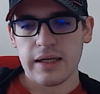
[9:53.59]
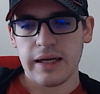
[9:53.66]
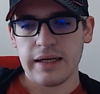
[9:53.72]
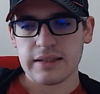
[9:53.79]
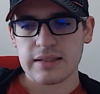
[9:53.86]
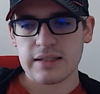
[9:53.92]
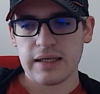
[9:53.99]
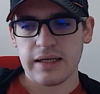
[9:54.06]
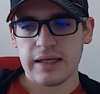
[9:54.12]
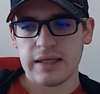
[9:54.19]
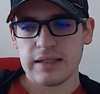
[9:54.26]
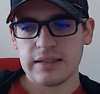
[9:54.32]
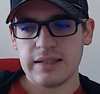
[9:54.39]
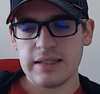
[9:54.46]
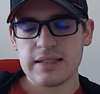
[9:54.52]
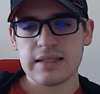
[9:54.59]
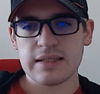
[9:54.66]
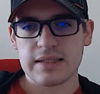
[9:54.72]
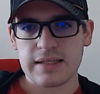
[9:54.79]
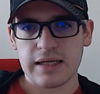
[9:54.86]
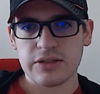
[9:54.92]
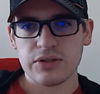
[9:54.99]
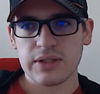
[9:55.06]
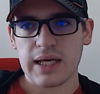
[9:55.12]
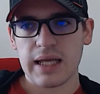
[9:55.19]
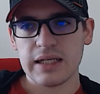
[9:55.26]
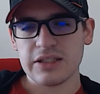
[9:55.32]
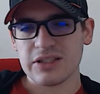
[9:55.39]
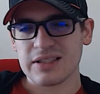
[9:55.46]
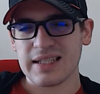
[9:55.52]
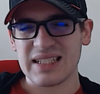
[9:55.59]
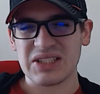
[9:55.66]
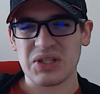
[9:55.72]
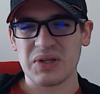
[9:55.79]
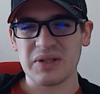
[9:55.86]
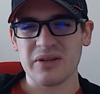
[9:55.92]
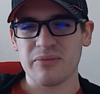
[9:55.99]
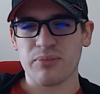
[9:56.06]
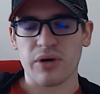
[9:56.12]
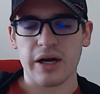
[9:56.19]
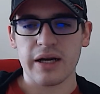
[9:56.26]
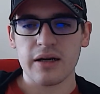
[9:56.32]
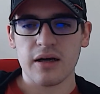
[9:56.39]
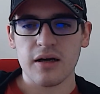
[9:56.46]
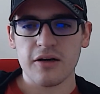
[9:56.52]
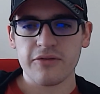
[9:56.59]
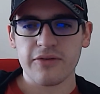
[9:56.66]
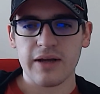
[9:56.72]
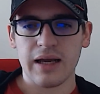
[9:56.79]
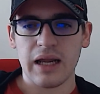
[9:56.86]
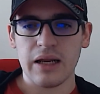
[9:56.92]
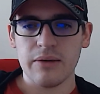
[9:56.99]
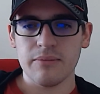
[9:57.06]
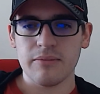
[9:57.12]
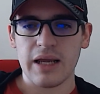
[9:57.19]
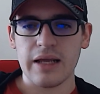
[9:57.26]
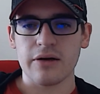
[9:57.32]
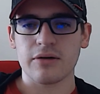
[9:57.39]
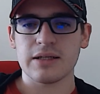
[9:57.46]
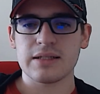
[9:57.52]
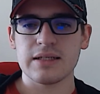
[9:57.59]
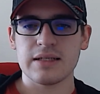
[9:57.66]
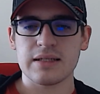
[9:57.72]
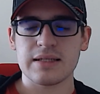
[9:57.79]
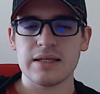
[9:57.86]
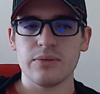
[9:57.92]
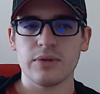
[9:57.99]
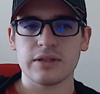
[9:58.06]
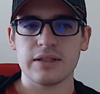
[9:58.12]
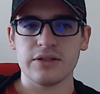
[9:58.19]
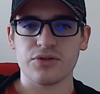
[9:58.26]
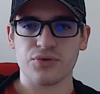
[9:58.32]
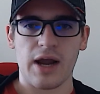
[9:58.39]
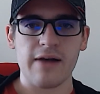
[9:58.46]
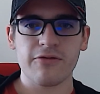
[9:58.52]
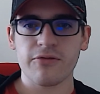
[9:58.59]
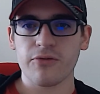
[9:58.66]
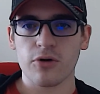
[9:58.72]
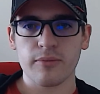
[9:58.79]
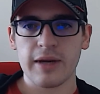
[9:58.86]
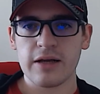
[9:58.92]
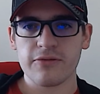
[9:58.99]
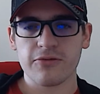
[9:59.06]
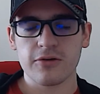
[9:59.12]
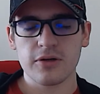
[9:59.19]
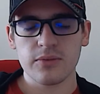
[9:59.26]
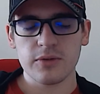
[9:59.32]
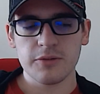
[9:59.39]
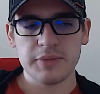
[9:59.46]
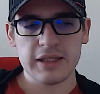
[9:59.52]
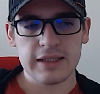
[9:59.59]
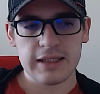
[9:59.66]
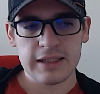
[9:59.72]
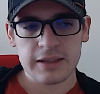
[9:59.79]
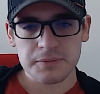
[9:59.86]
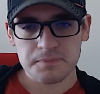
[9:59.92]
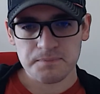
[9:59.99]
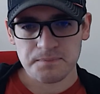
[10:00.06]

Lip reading: it's a decent set to kind of just like turn your brain off. I'm interested to see what the draft format for it will be like.